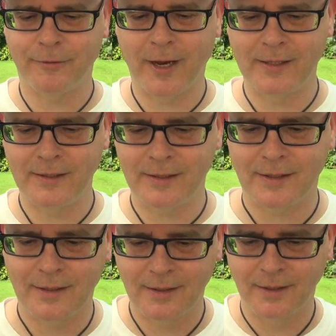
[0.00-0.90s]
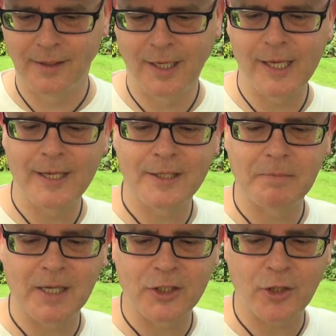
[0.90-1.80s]
friend. He is
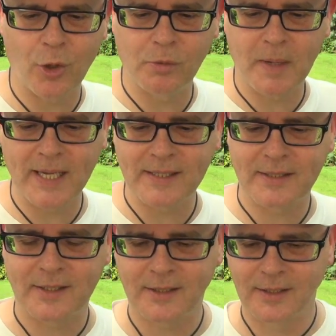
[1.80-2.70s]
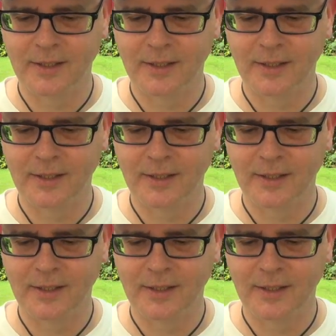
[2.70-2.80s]
my soulmate.